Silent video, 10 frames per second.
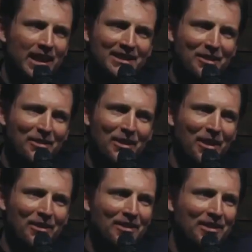You guys don't
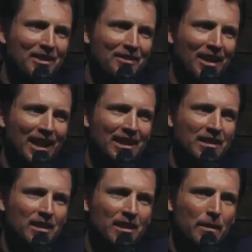know, right?
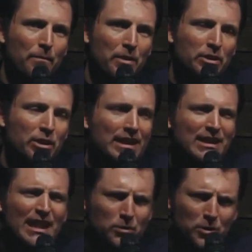Do you guys
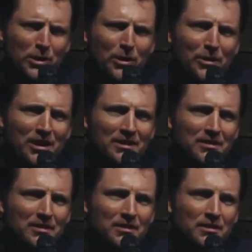not know Toyota?
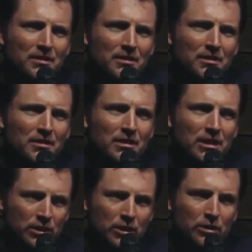
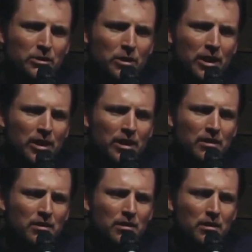You do know Toyota?
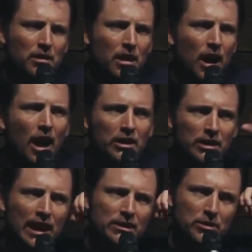Oh,
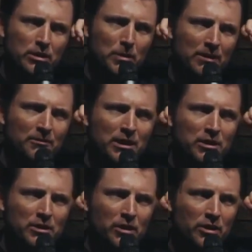you guys are just being
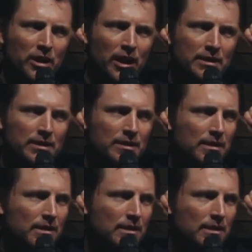vicious little cunts.